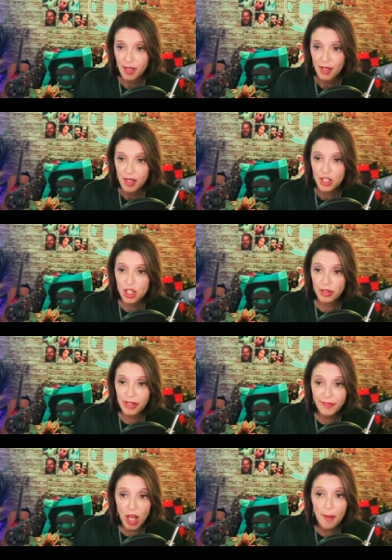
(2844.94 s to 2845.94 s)
She
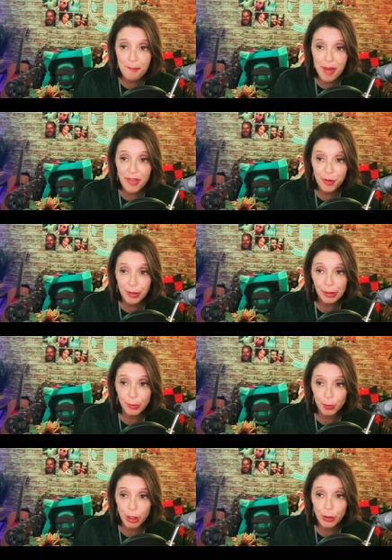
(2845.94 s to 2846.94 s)
lived on Bethel Hill
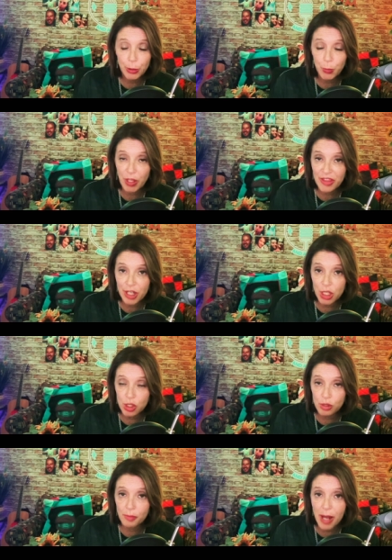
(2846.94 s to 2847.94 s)
Road when the
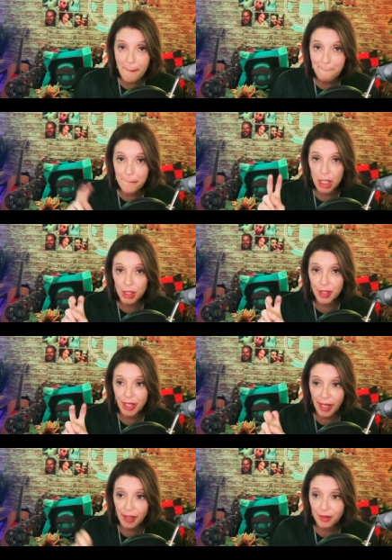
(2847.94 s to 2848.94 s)
home burned
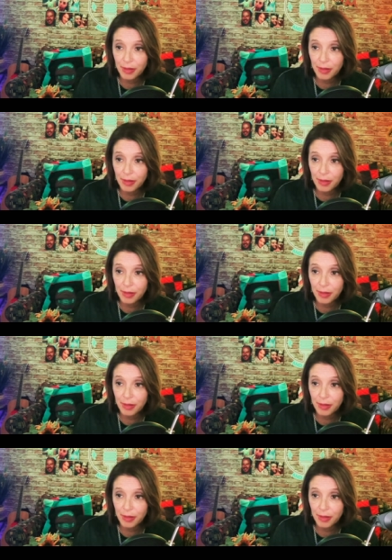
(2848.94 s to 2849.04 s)
down.